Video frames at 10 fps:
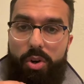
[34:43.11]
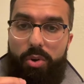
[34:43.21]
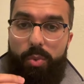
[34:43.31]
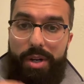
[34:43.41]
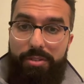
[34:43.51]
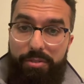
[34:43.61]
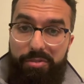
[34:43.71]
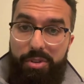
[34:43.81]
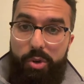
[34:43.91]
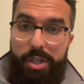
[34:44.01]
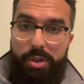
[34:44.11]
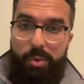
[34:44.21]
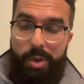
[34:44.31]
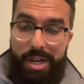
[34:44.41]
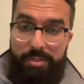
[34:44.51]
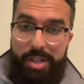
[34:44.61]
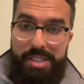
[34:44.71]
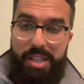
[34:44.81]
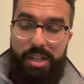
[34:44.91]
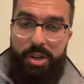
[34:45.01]
whatever fluid or whatever is
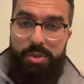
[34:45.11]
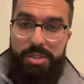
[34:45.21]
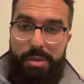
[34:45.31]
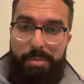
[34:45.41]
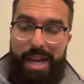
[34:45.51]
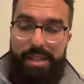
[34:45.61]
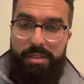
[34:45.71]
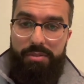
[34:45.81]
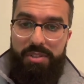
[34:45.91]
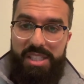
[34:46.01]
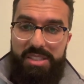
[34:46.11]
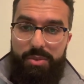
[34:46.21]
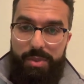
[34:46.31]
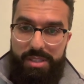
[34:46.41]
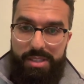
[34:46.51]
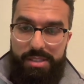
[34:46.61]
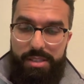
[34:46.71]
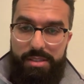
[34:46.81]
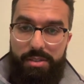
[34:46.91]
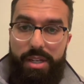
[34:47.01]
going to go to the path of least
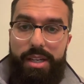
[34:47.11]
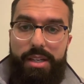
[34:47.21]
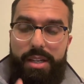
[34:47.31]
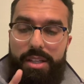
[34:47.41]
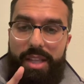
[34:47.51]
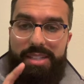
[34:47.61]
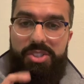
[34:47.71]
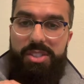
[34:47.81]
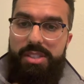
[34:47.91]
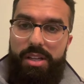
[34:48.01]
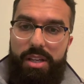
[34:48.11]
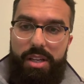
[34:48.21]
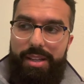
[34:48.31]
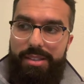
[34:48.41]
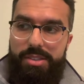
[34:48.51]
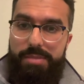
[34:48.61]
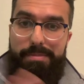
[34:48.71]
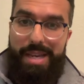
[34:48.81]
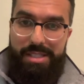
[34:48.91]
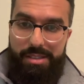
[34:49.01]
resistance, okay? That's just
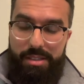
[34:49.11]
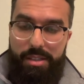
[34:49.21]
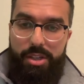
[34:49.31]
medicine.